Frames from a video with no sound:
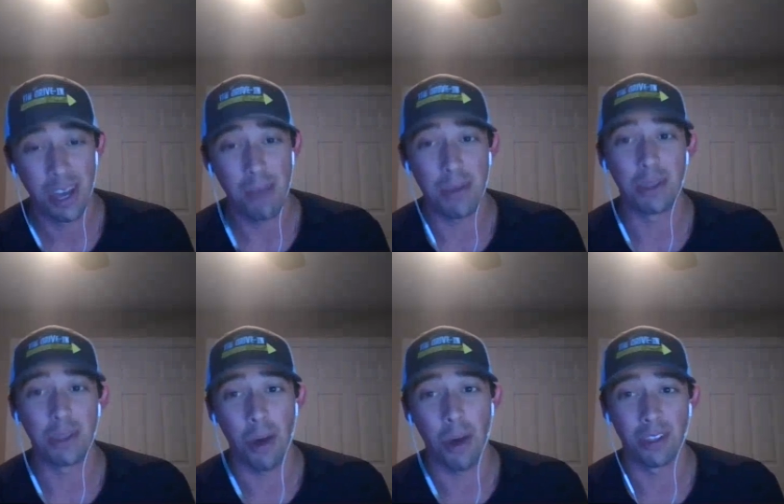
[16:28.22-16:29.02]
being the
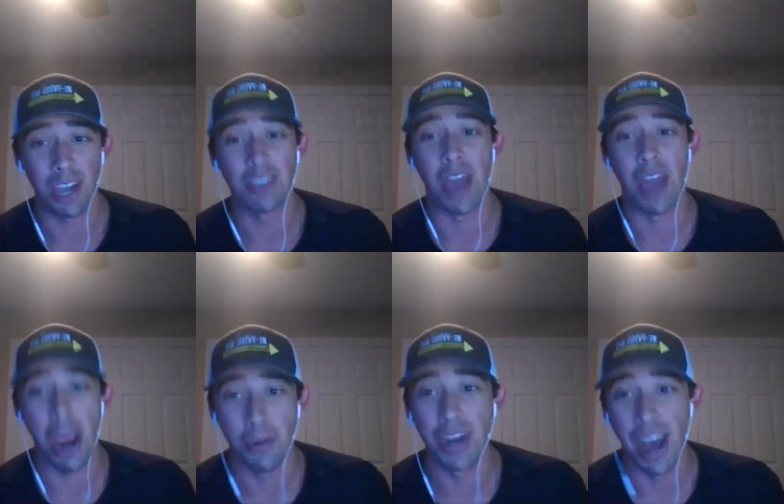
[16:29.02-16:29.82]
one laying the
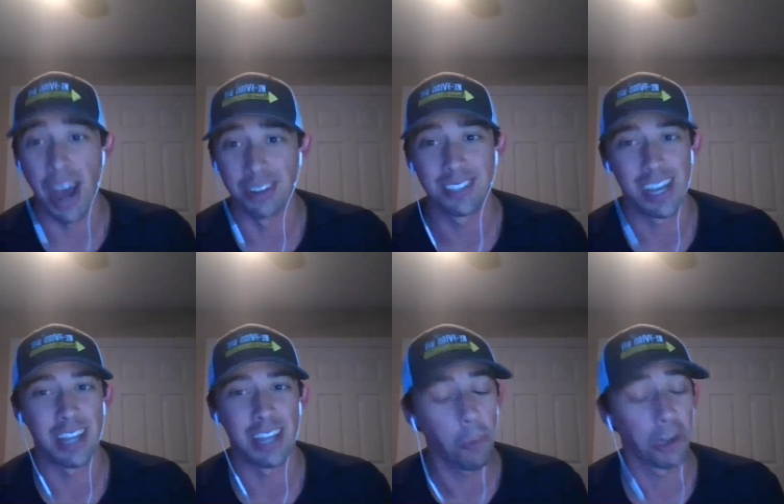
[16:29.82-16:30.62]
hammer down, saying
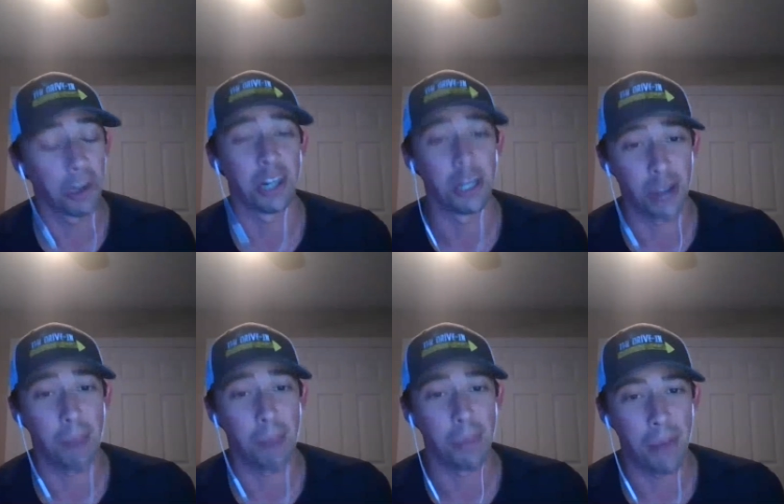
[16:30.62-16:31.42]
that mm. we're gonna
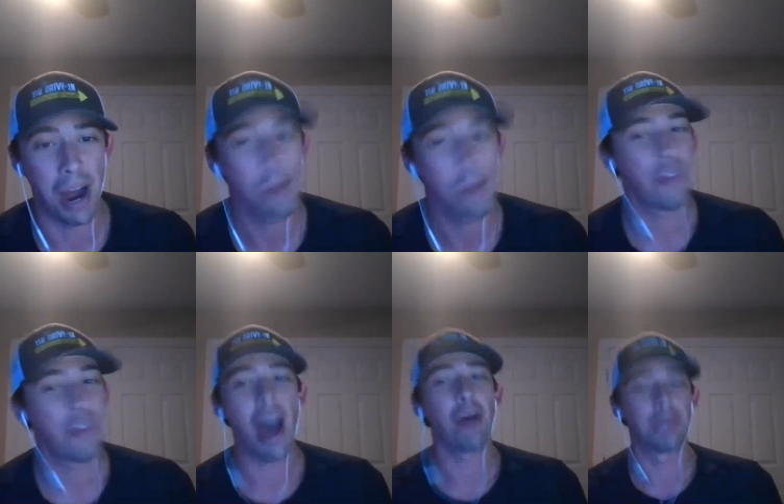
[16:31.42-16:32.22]
drop the bomb.
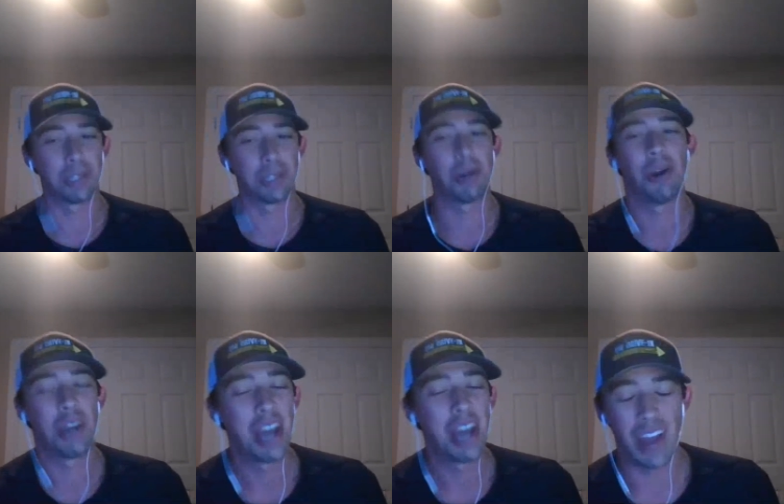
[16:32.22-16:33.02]
That was a turn
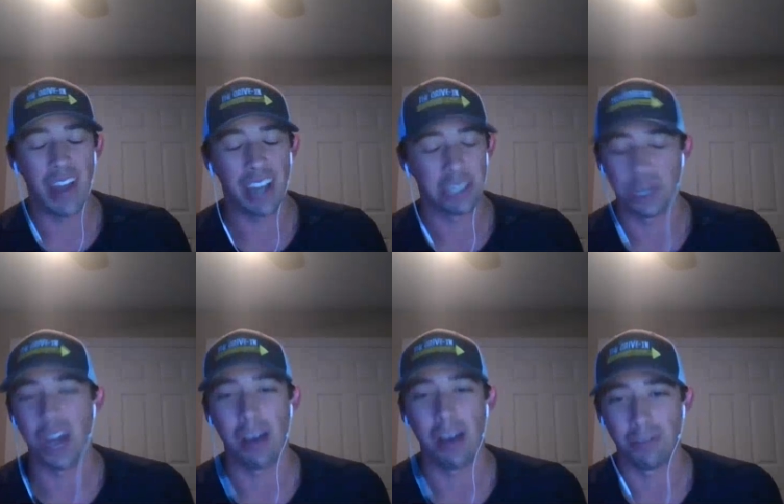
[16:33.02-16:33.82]
that I just could
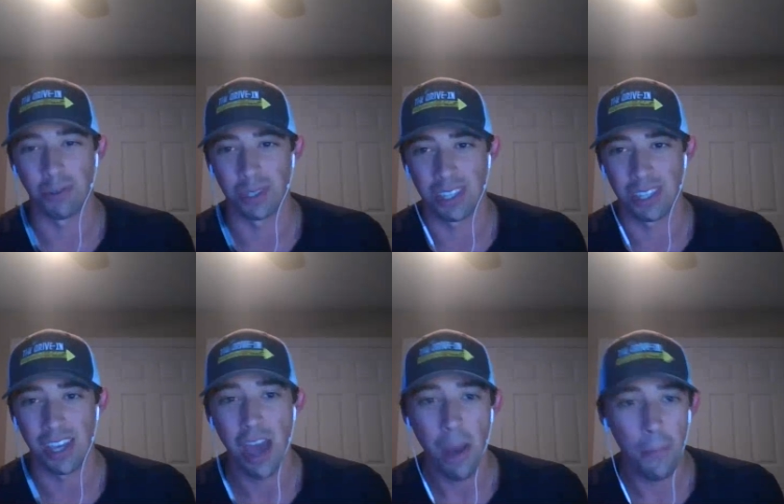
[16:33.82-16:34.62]
not foresee.
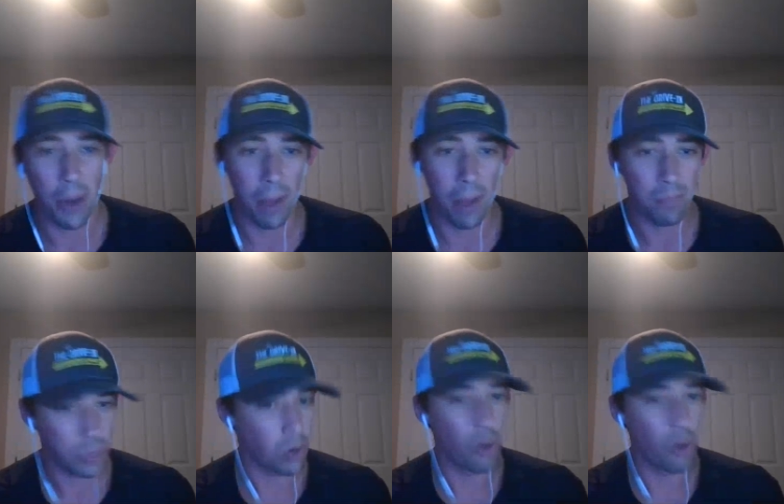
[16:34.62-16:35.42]
But
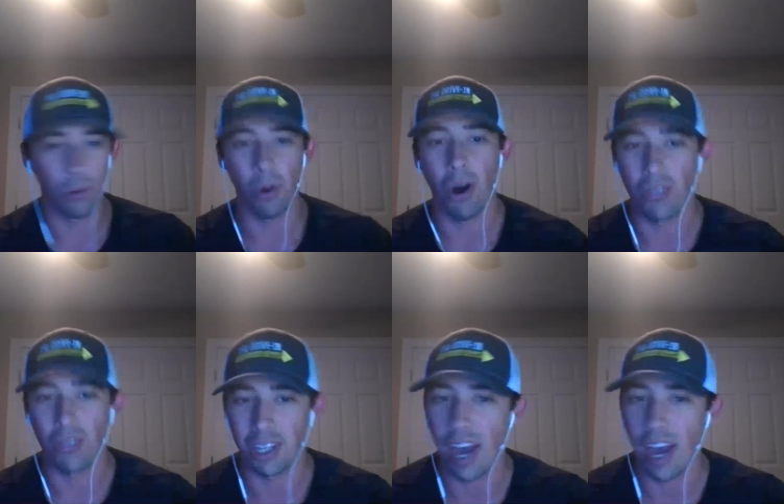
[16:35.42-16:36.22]
overall,
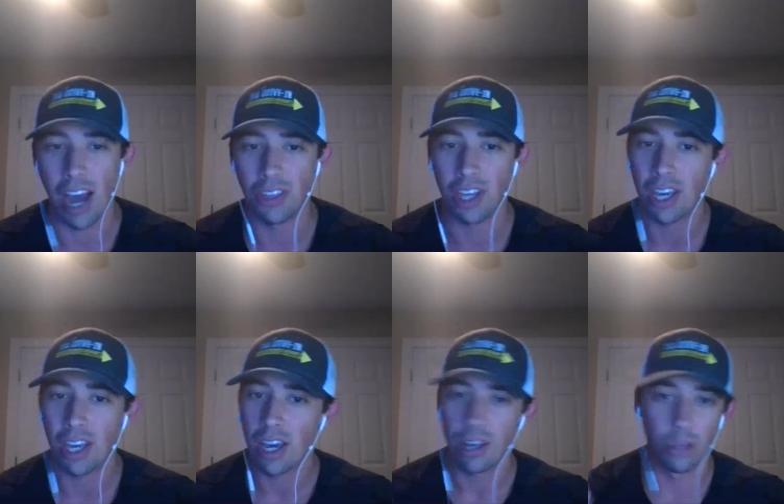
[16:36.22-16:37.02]
like yeah, I think
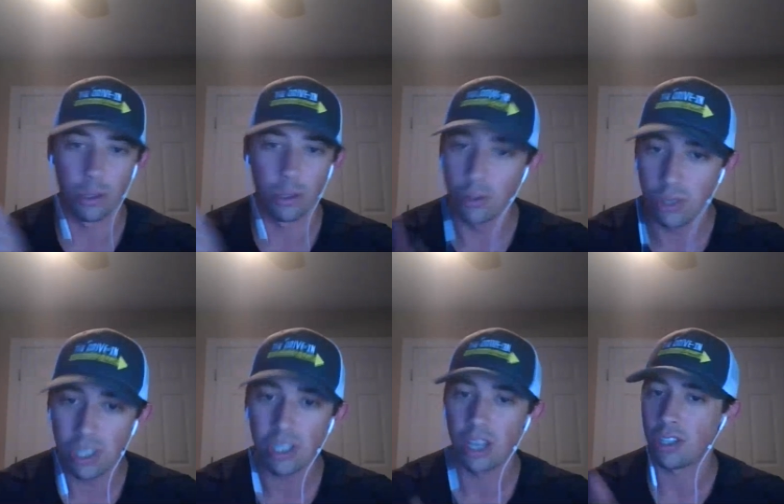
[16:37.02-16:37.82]
the
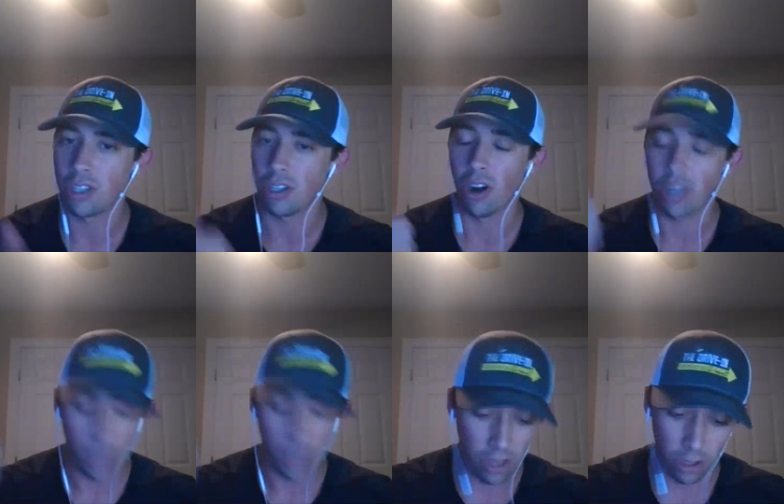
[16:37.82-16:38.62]
Lucy arc,
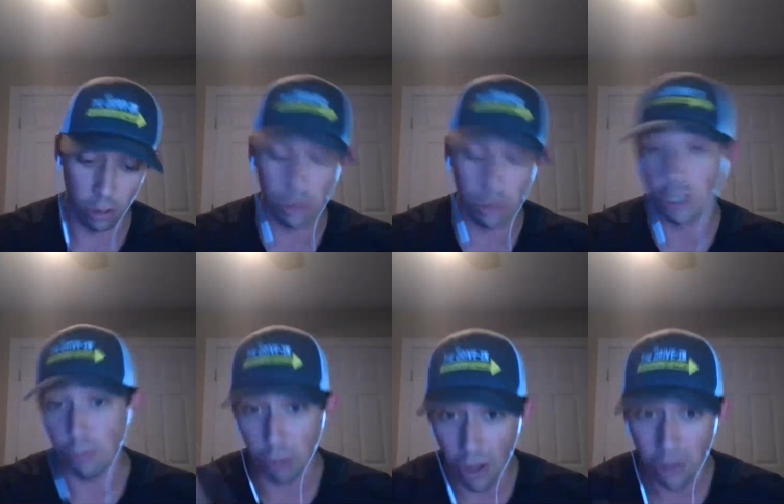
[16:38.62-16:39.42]
the Lucy's
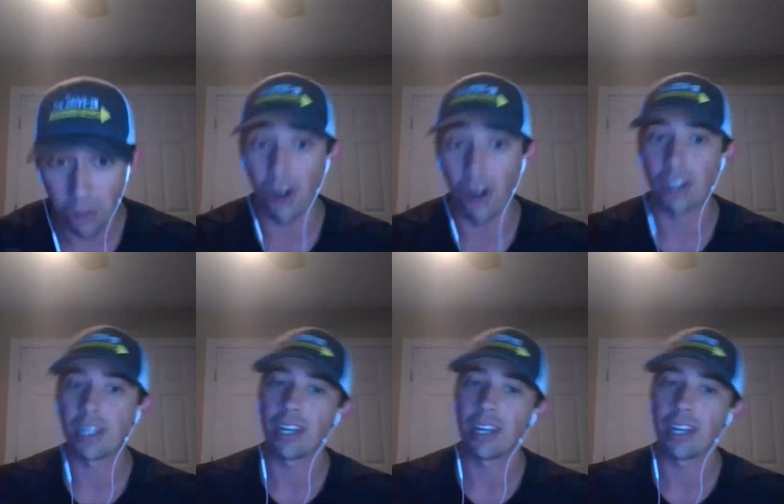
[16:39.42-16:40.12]
brother arc,